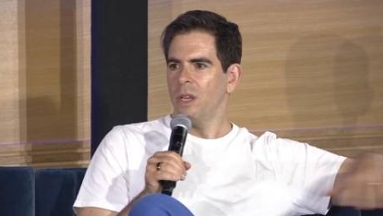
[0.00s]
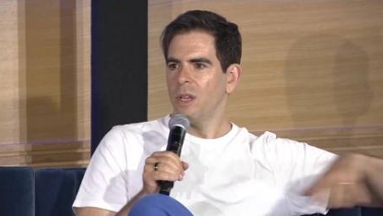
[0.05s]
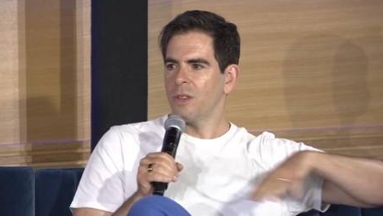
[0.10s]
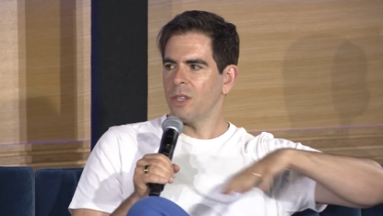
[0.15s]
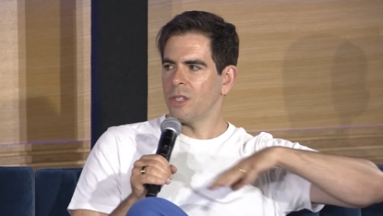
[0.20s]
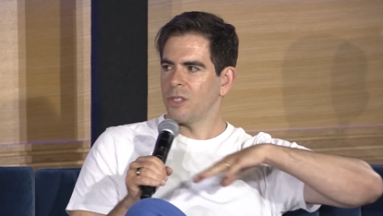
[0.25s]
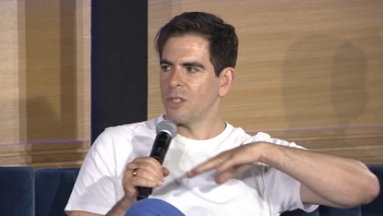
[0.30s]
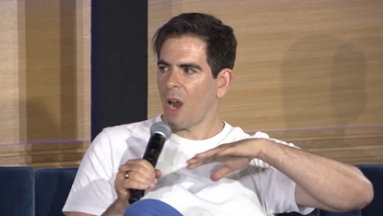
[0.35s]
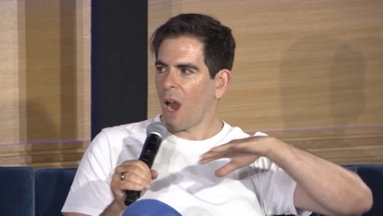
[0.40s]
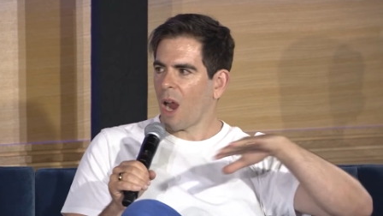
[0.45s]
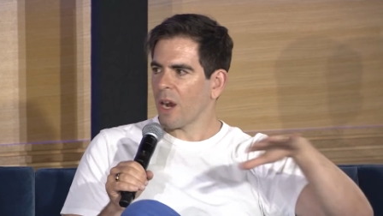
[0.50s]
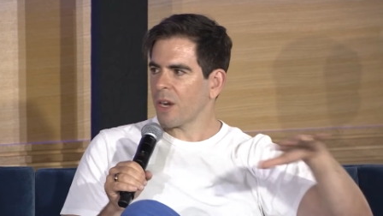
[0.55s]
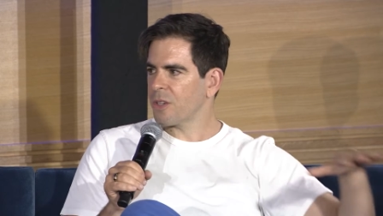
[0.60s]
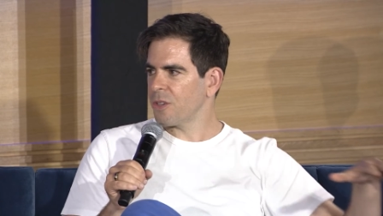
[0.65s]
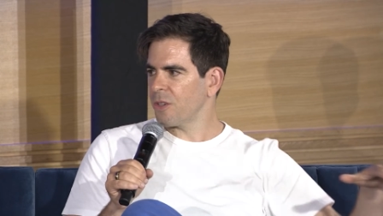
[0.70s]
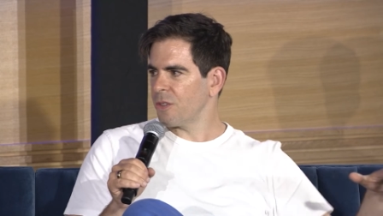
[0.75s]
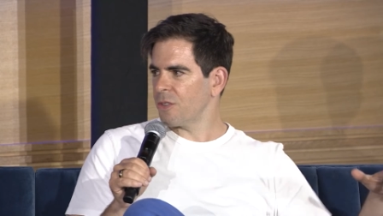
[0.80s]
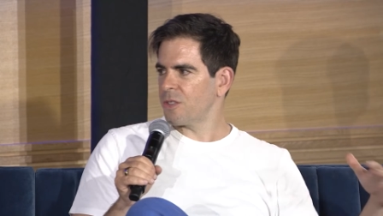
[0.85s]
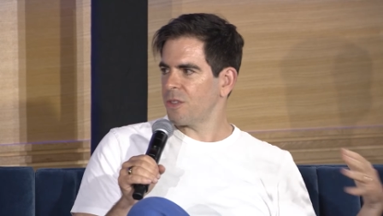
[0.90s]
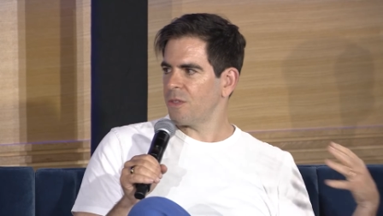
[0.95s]
the
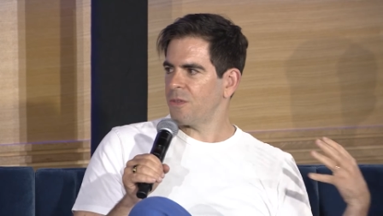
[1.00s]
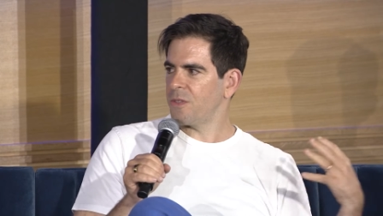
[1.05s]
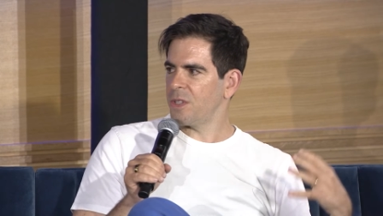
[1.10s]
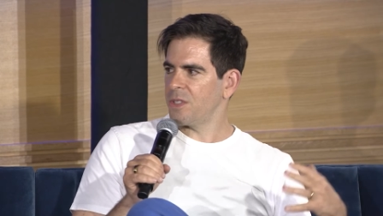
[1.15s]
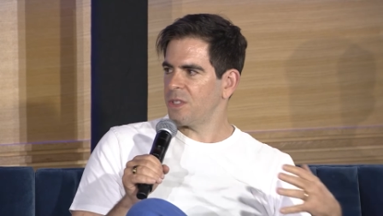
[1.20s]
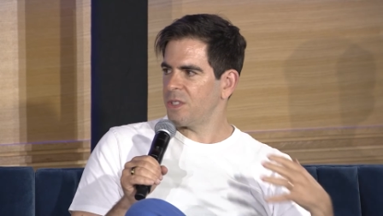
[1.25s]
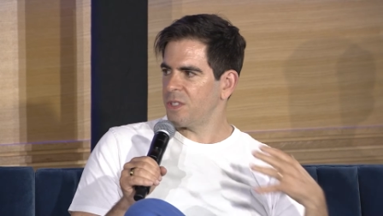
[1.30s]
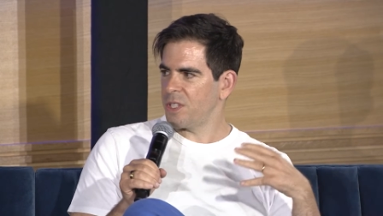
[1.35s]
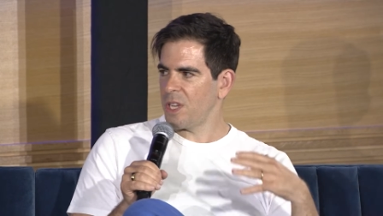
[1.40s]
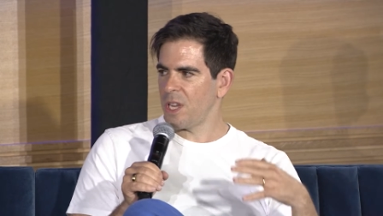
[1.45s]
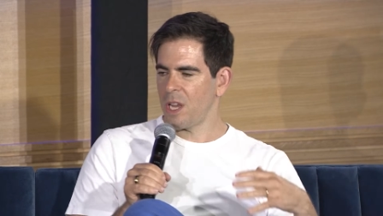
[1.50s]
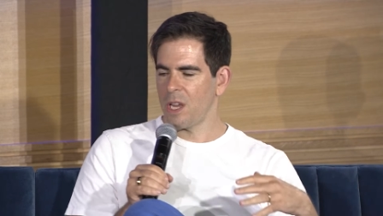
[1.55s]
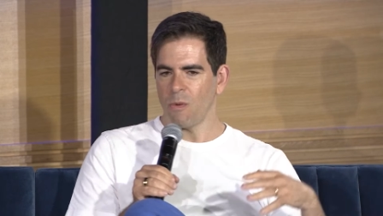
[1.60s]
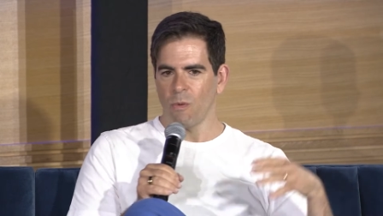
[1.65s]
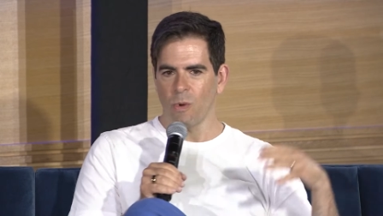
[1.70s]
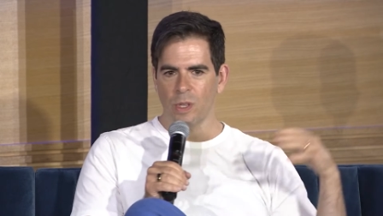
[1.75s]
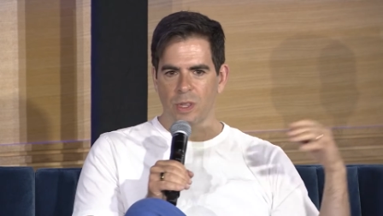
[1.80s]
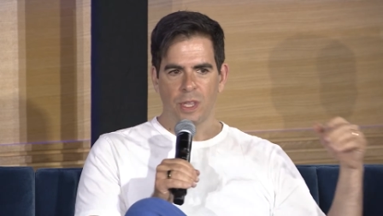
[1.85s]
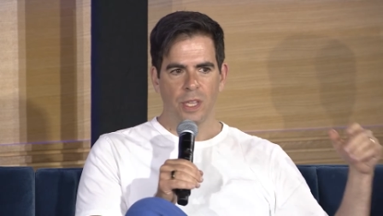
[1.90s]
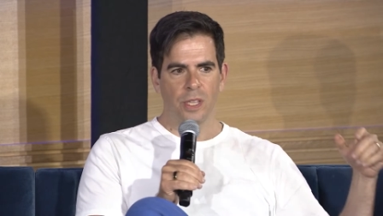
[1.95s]
doctors of the sea.
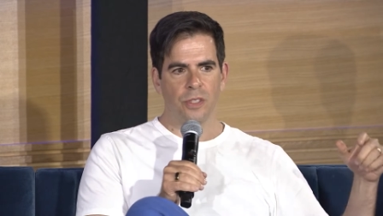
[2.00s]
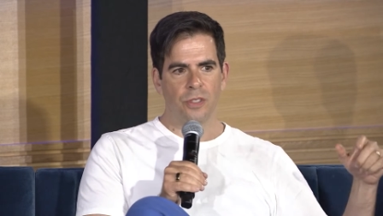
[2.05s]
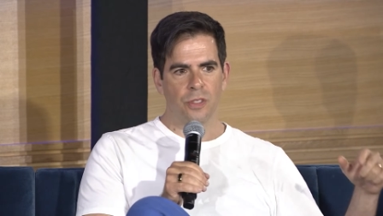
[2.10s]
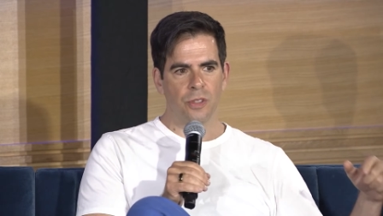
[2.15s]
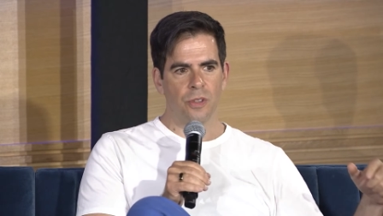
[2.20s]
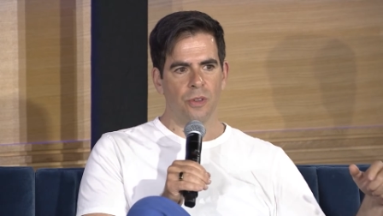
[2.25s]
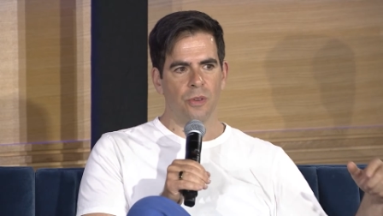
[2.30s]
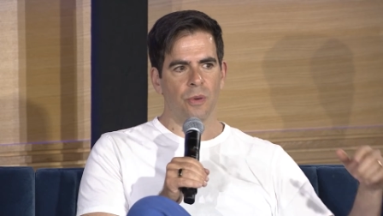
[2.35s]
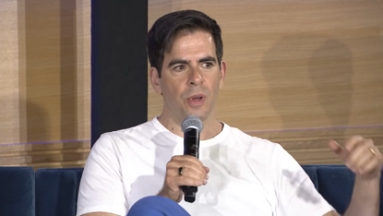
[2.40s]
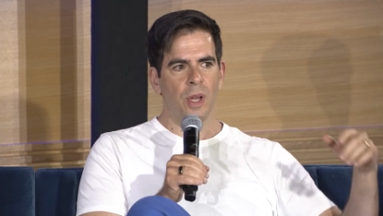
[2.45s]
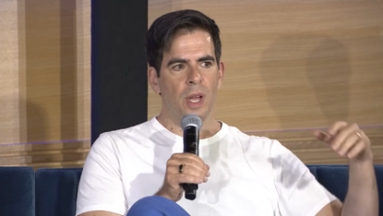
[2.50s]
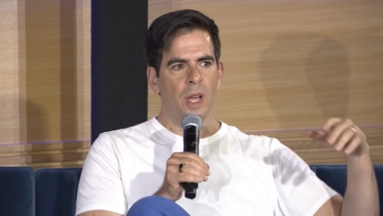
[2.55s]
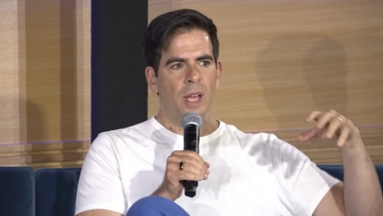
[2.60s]
What they do